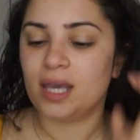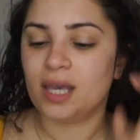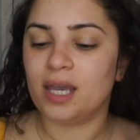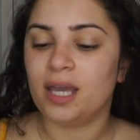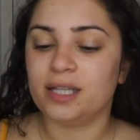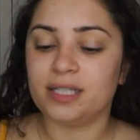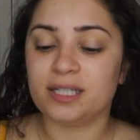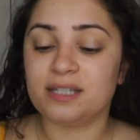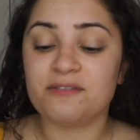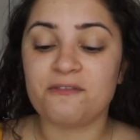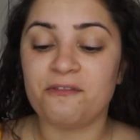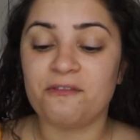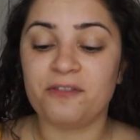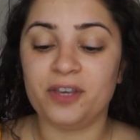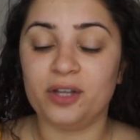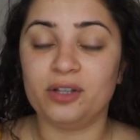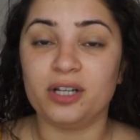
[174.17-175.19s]
It doesn't
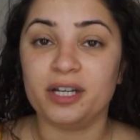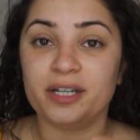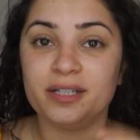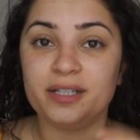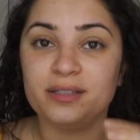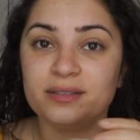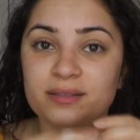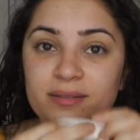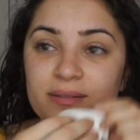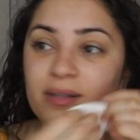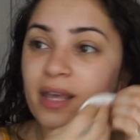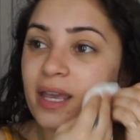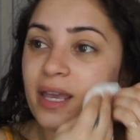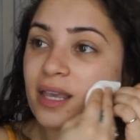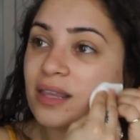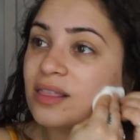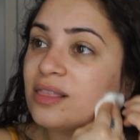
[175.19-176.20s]
feel good.
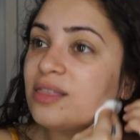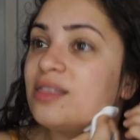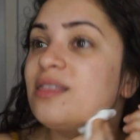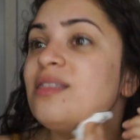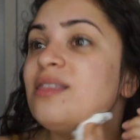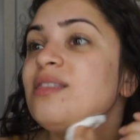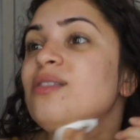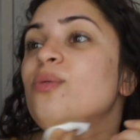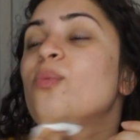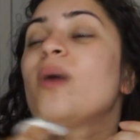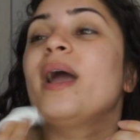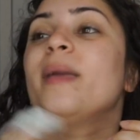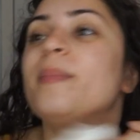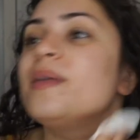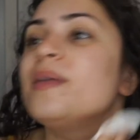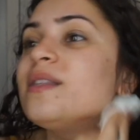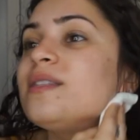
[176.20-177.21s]
Like, the
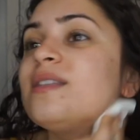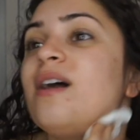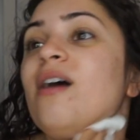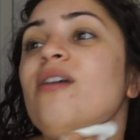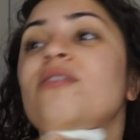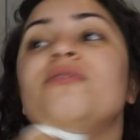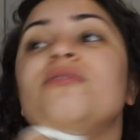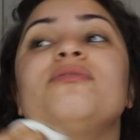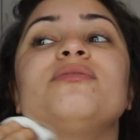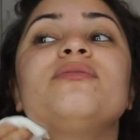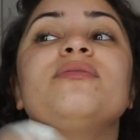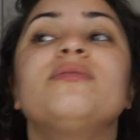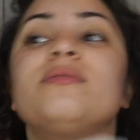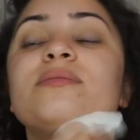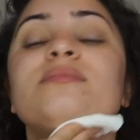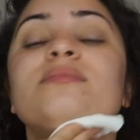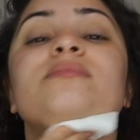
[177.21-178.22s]
wipe itself
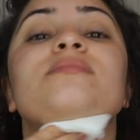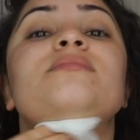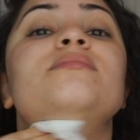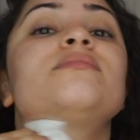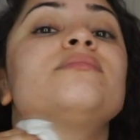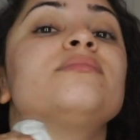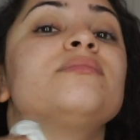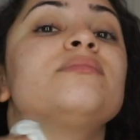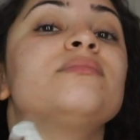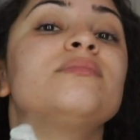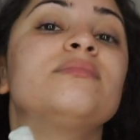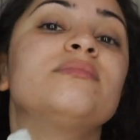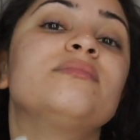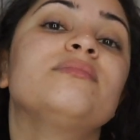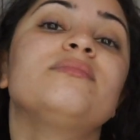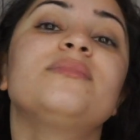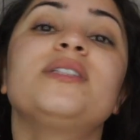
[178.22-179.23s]

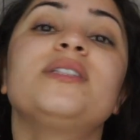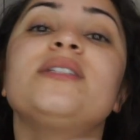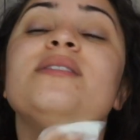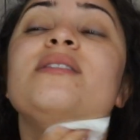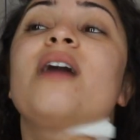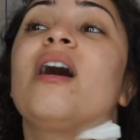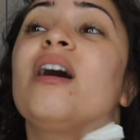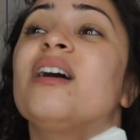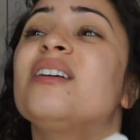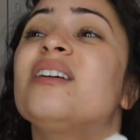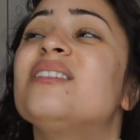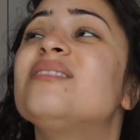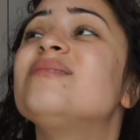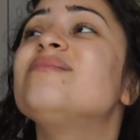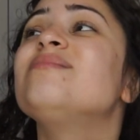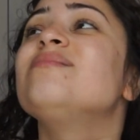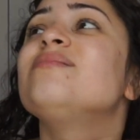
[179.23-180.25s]
does not.
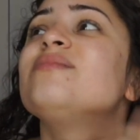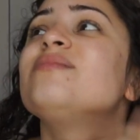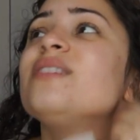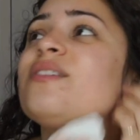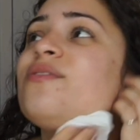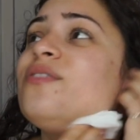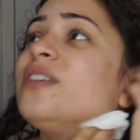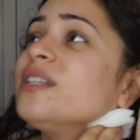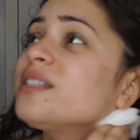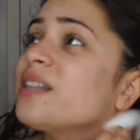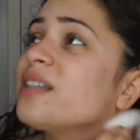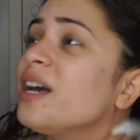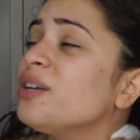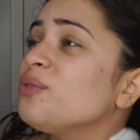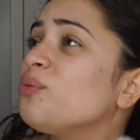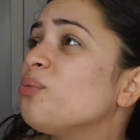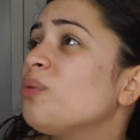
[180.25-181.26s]
It feels kind of